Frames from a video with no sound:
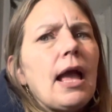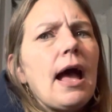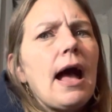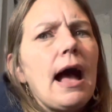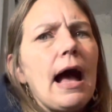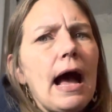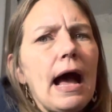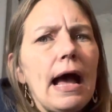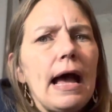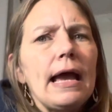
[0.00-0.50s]

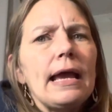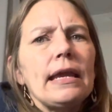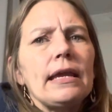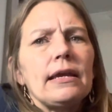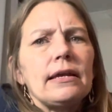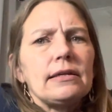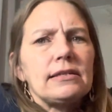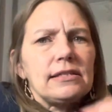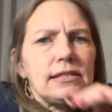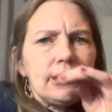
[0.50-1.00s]

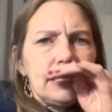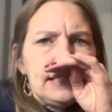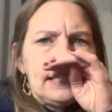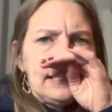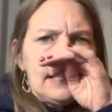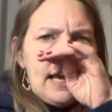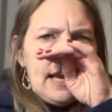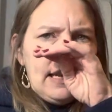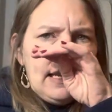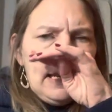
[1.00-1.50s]
I
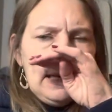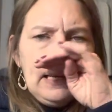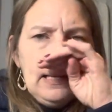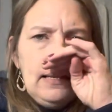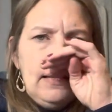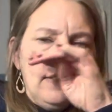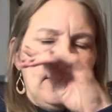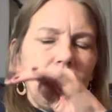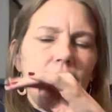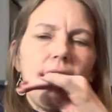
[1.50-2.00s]
decided
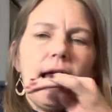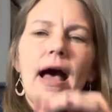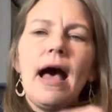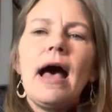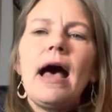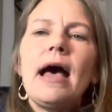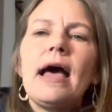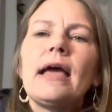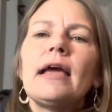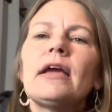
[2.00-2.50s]
that
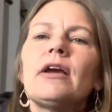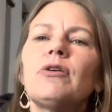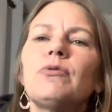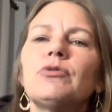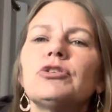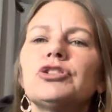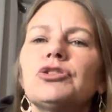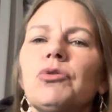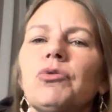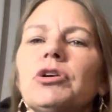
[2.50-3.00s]
I
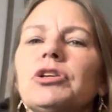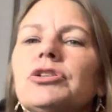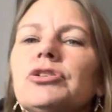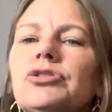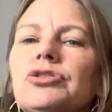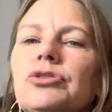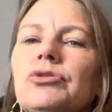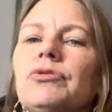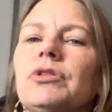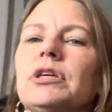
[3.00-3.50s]
was going to
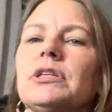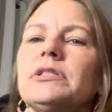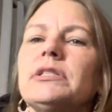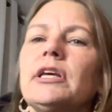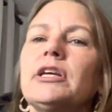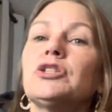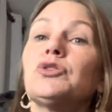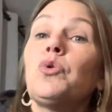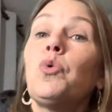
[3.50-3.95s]
do these things,